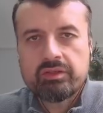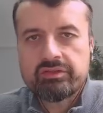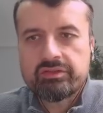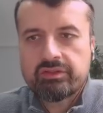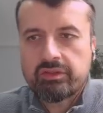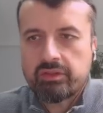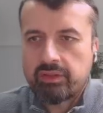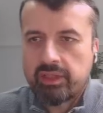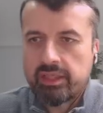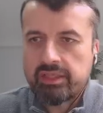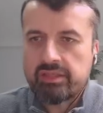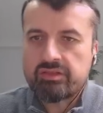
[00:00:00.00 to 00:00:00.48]
are,
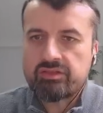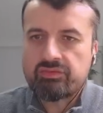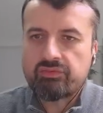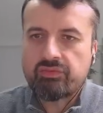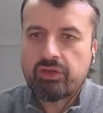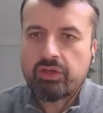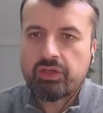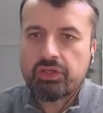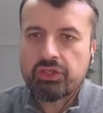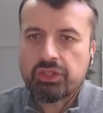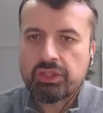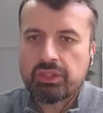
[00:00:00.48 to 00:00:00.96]
so latest
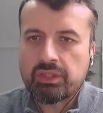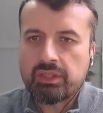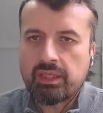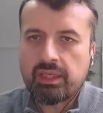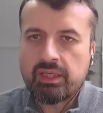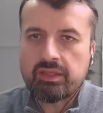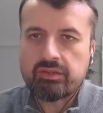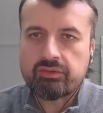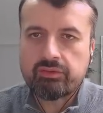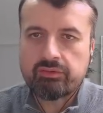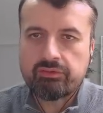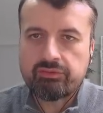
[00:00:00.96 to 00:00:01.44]
version
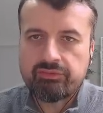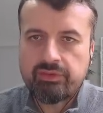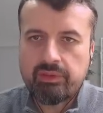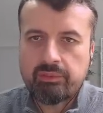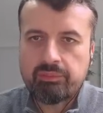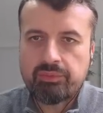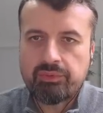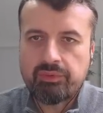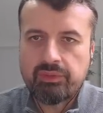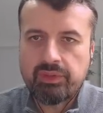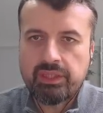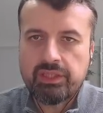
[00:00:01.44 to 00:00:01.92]
as of
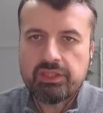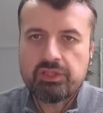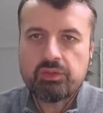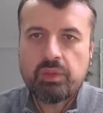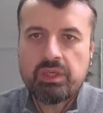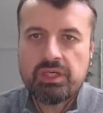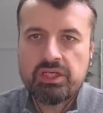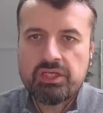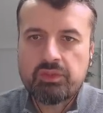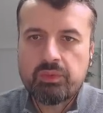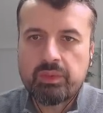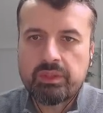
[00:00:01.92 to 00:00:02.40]
February
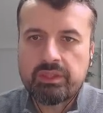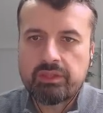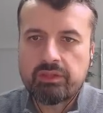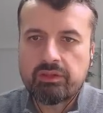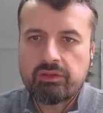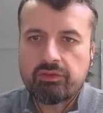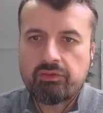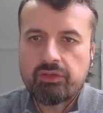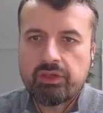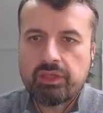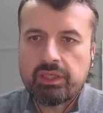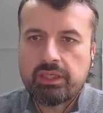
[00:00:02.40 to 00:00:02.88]

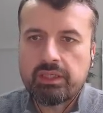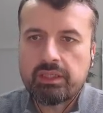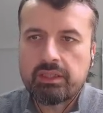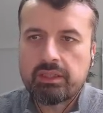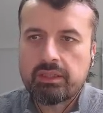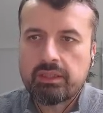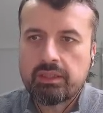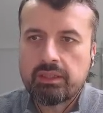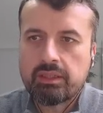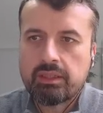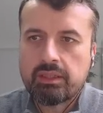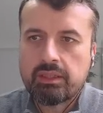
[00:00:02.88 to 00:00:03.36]

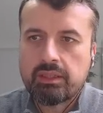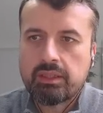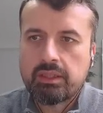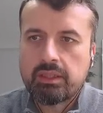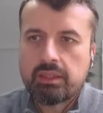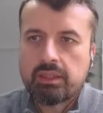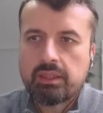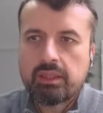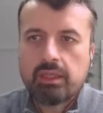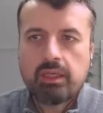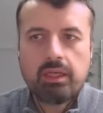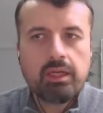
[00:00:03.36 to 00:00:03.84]
2023.
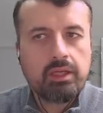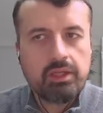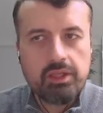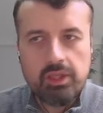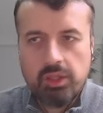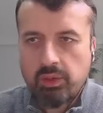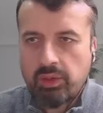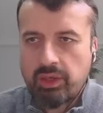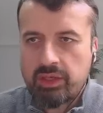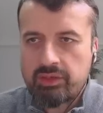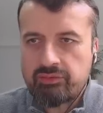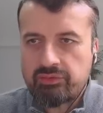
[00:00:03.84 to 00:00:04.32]

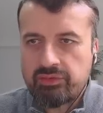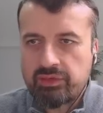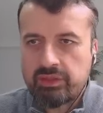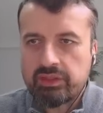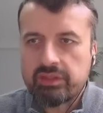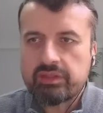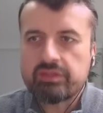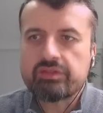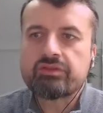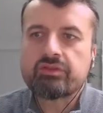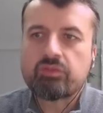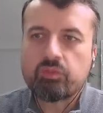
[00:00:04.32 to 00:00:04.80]
No
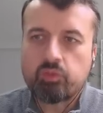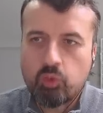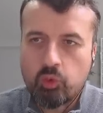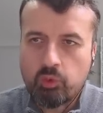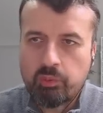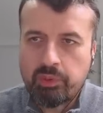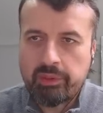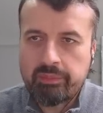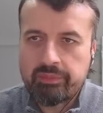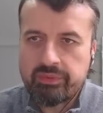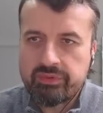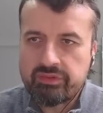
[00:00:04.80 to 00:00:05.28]
adverts,
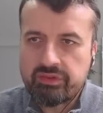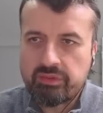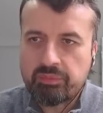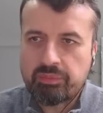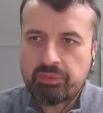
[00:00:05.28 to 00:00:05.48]
wallpaper